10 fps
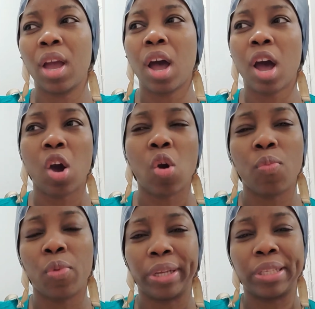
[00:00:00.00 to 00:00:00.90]
how
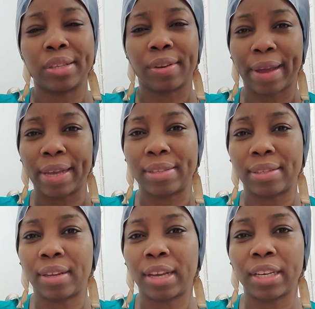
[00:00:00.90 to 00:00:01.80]

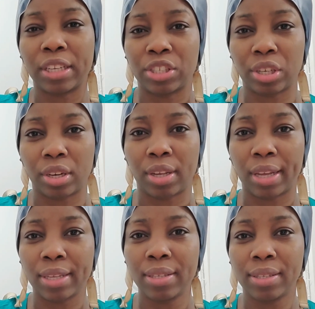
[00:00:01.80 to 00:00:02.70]
moisturizing your conditioner
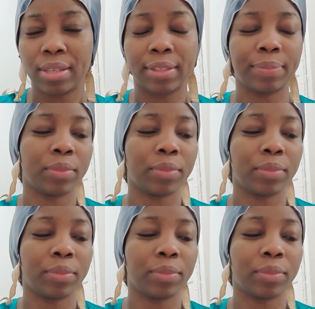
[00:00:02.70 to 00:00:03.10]
is